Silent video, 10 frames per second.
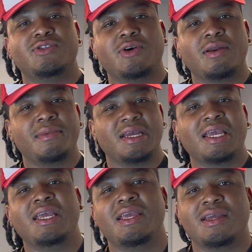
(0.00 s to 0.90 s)
joining me
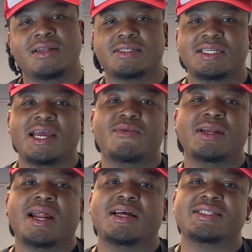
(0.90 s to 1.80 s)
again. Today we
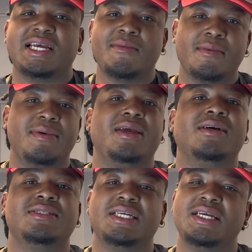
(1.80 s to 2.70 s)
did our Salmon
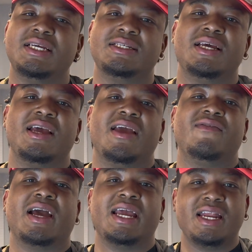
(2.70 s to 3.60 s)
BLTs. If you
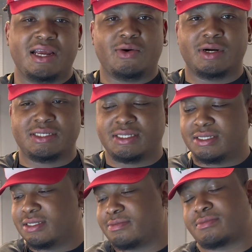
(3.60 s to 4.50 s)
got any
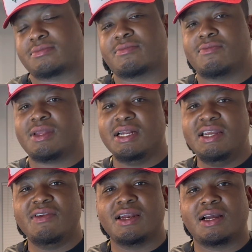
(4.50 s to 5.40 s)
questions,
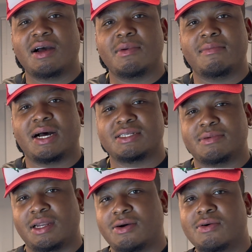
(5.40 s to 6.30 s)
leave it in the comment box
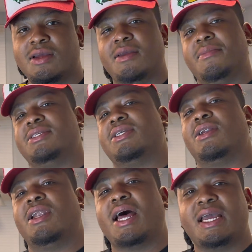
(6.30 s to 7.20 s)
below. Be
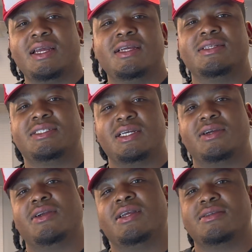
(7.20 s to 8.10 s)
sure to like,
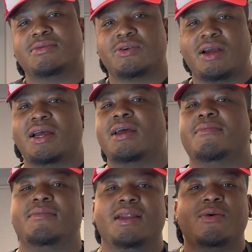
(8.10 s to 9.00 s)
share, and subscribe.
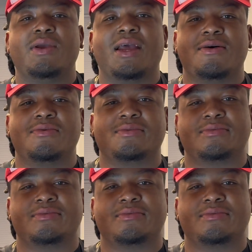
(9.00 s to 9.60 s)
And we out.